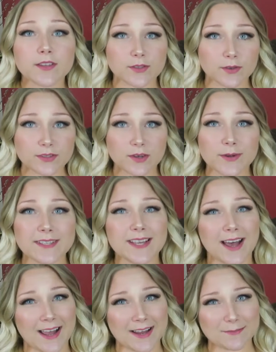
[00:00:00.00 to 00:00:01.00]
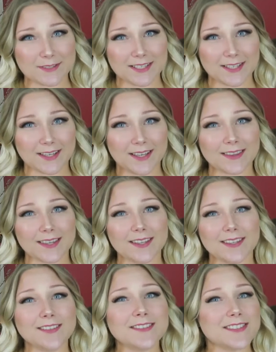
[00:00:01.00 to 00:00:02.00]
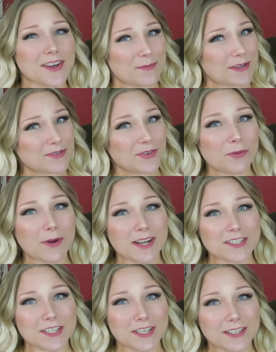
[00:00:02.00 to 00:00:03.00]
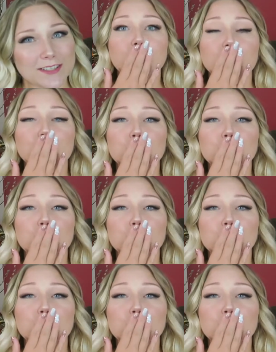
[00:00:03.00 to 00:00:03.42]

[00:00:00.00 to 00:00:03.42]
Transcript: So as always, I'm Tia, and thank you so much for watching.